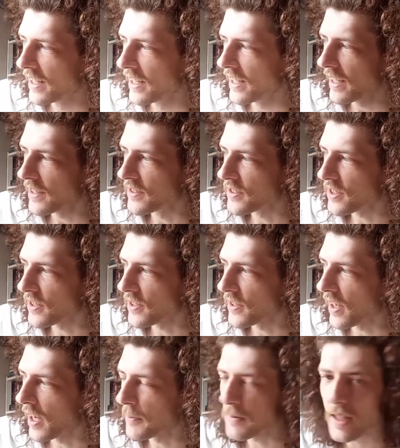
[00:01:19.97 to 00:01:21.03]
And so
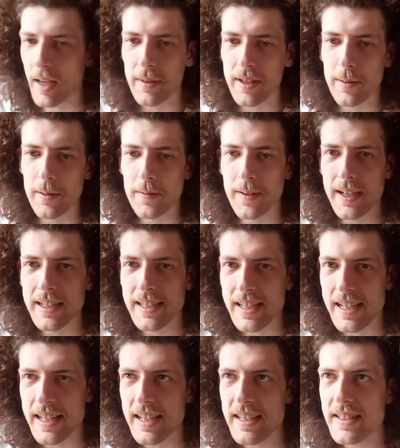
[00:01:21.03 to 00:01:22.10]
I'm coming up with
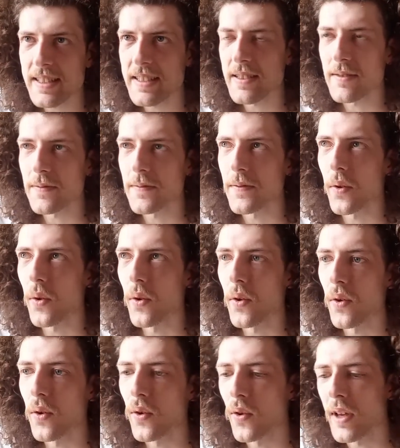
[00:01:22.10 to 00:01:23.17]
ideas
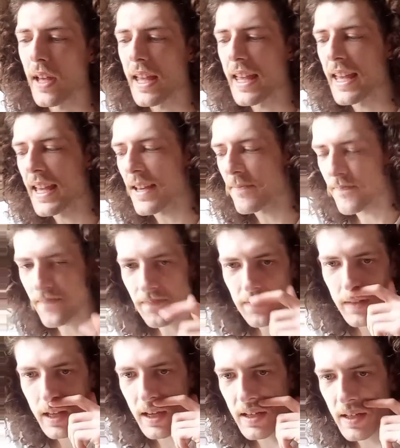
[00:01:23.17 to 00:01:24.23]
for it,
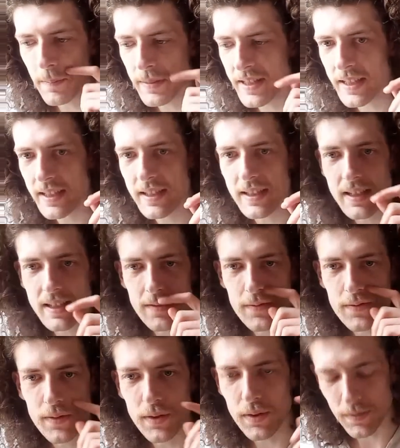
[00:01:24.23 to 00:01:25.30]
particularly
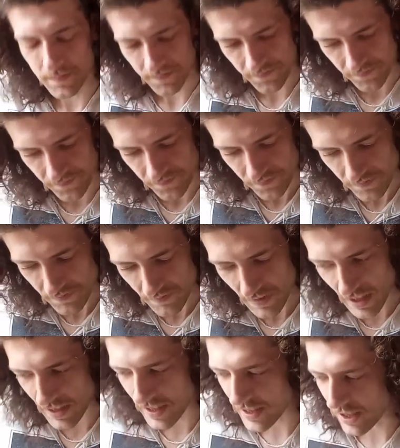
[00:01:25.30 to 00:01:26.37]
for
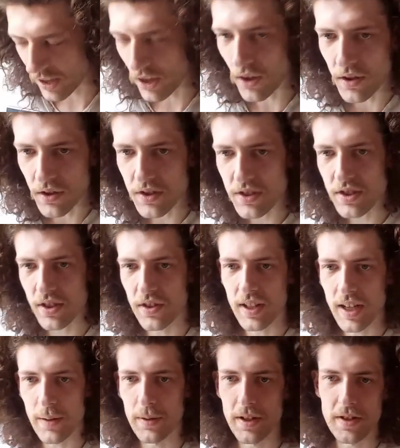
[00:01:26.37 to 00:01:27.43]
this long song that I
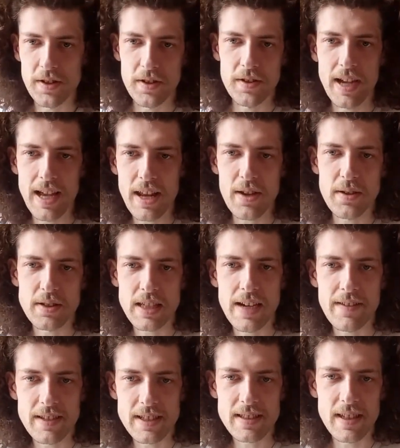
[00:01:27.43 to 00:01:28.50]
want to do. Hello,
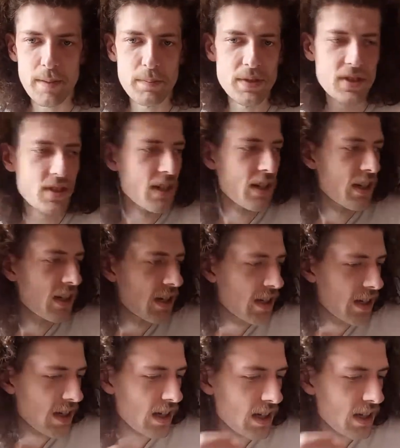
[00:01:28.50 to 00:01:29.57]
Gary Stubbs.
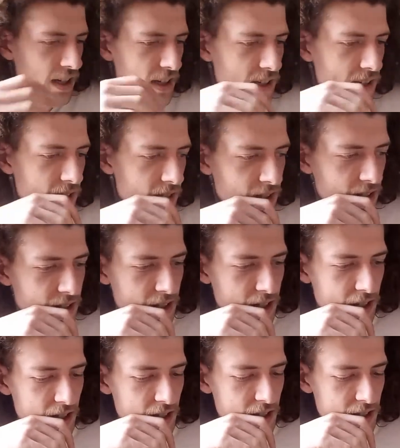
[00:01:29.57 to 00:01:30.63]
So
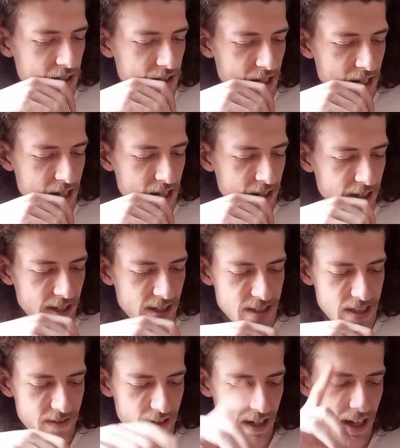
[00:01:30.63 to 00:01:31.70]
yeah, the
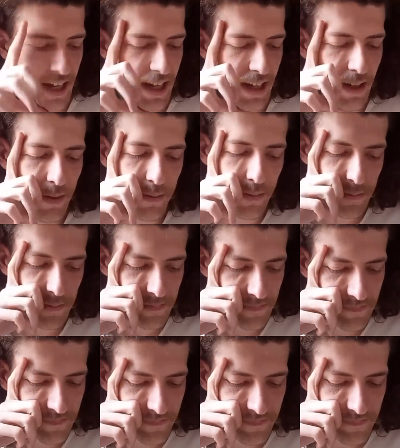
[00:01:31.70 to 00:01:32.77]
idea I have
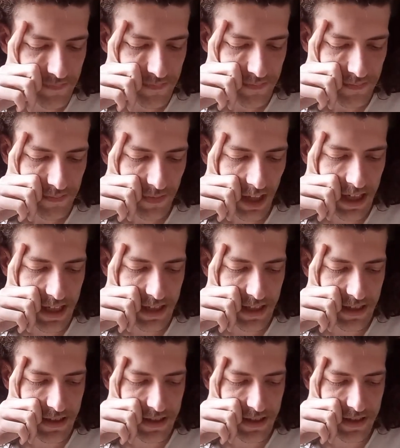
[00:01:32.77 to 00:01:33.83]

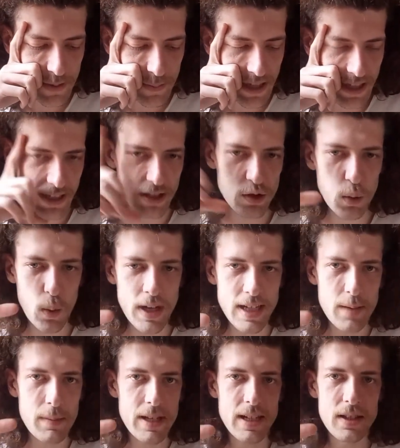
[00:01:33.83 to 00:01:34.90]
is to make a
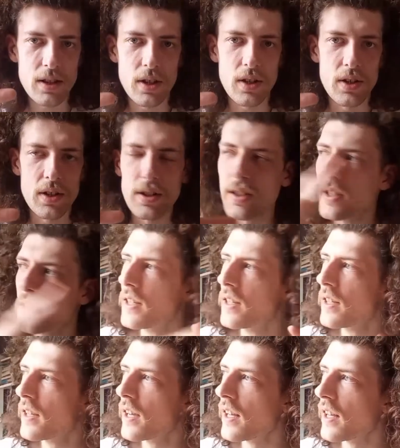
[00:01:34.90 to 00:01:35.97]
20-minute long
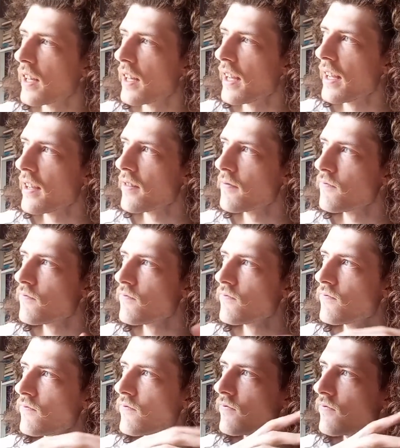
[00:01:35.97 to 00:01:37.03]

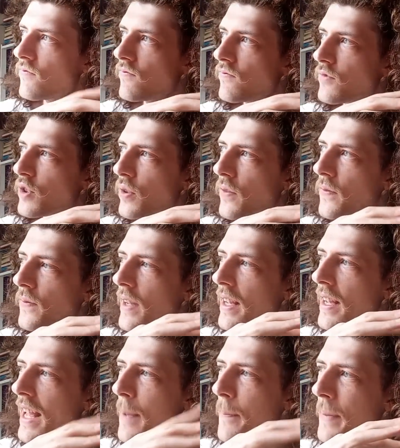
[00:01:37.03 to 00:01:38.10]
sort of
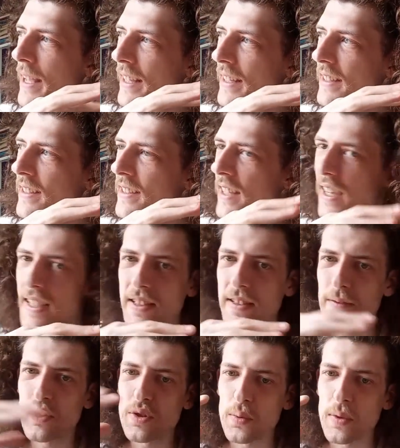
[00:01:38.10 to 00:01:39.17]
epic kind of
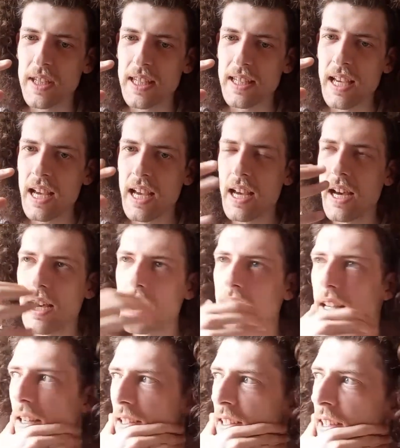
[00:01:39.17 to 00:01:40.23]
suite,
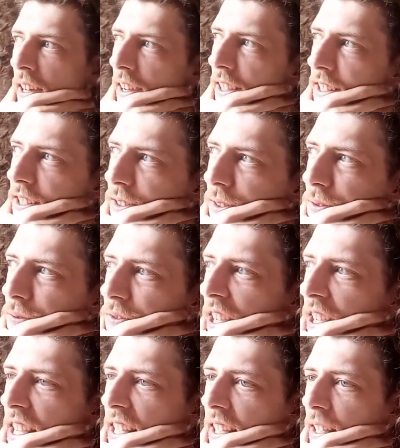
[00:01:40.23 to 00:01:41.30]
kind of
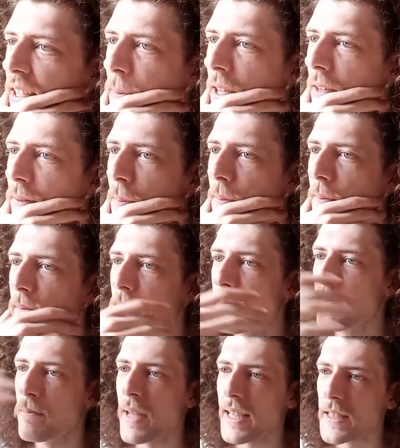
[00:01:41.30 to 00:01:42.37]
taking a bit of a
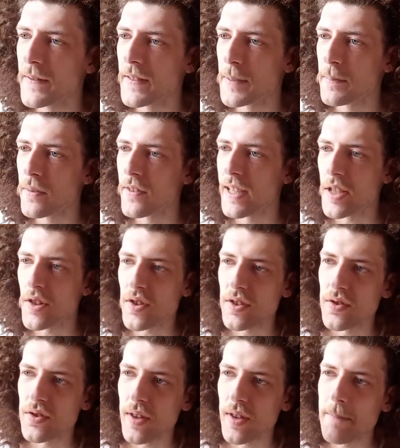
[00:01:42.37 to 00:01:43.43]
mix of inspirations,
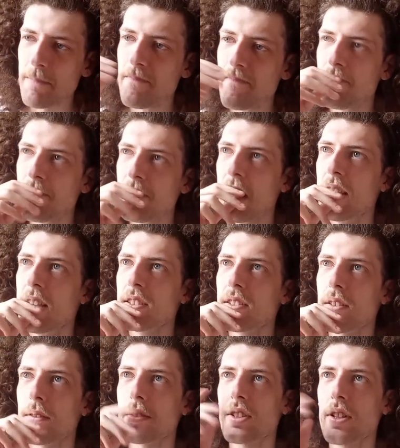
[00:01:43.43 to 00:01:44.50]
right?
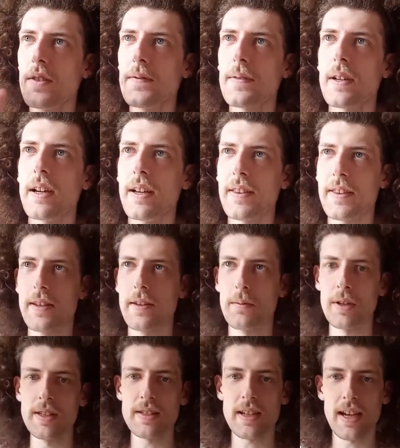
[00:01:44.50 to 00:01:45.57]
So far, the
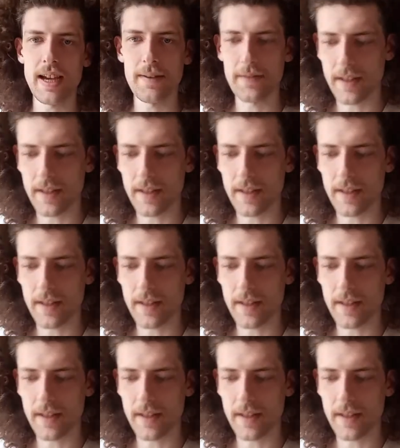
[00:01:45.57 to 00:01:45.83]
ones I have the